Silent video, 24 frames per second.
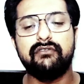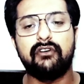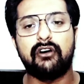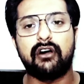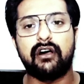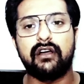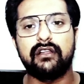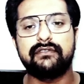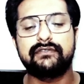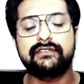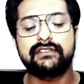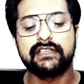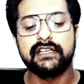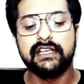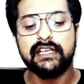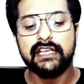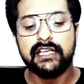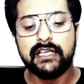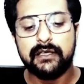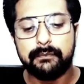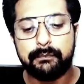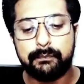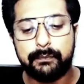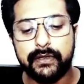valves
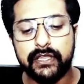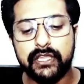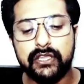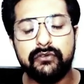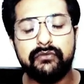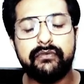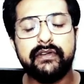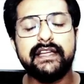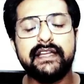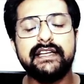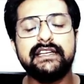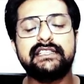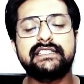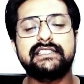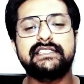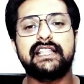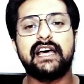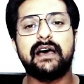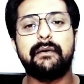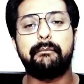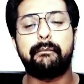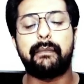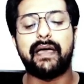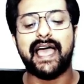prevents
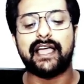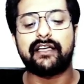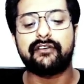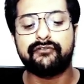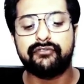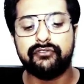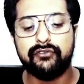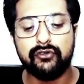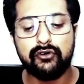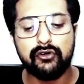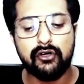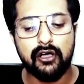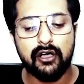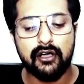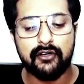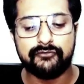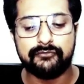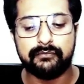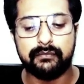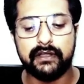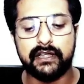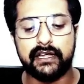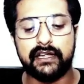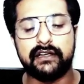the backflow
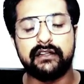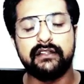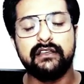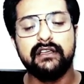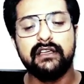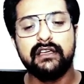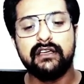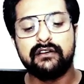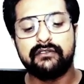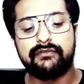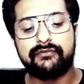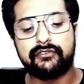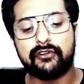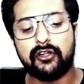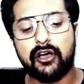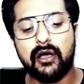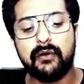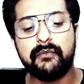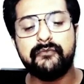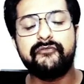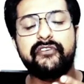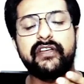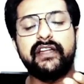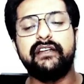of blood
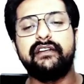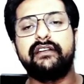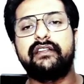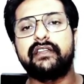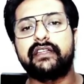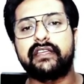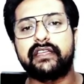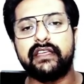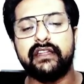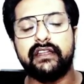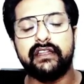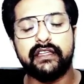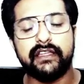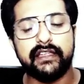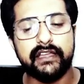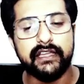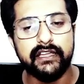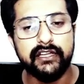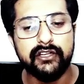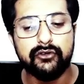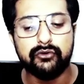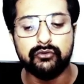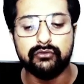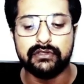from ventricle
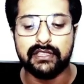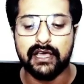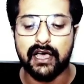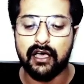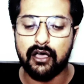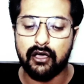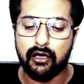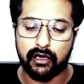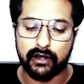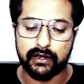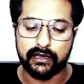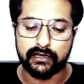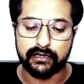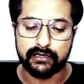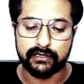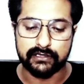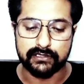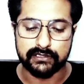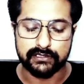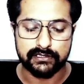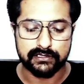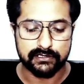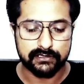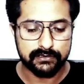into the
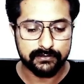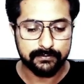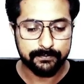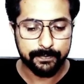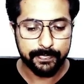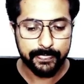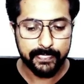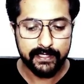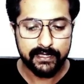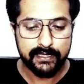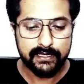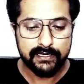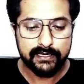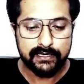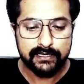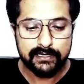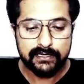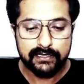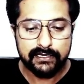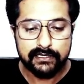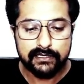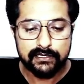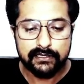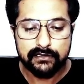auricles.
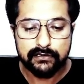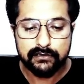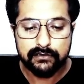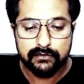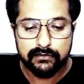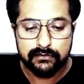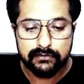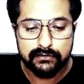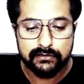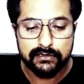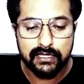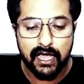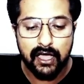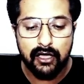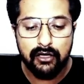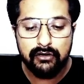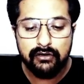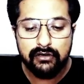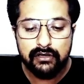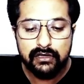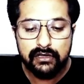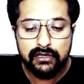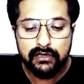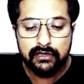
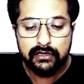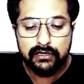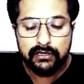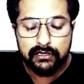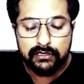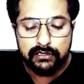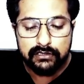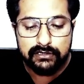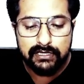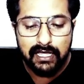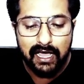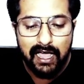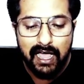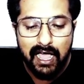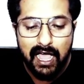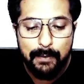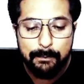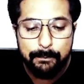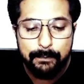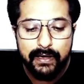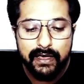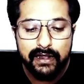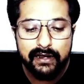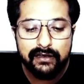Now the
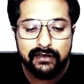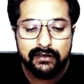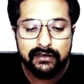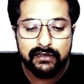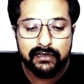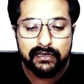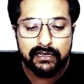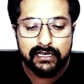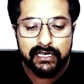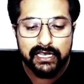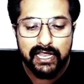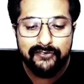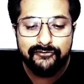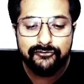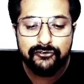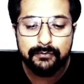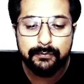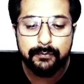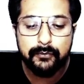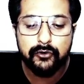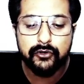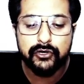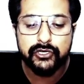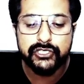upper left
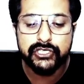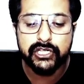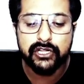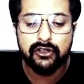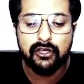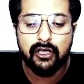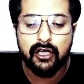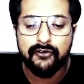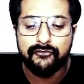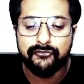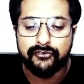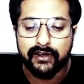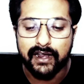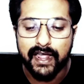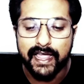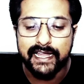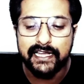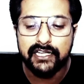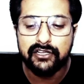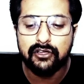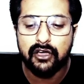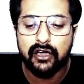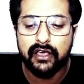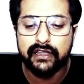portion of
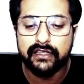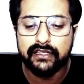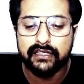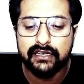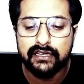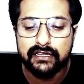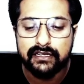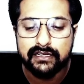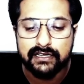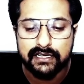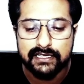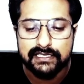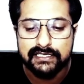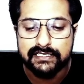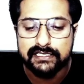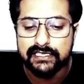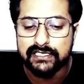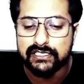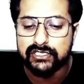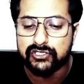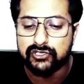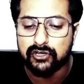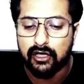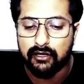right auricle
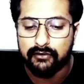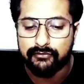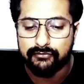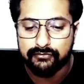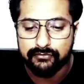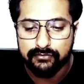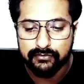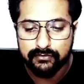consists of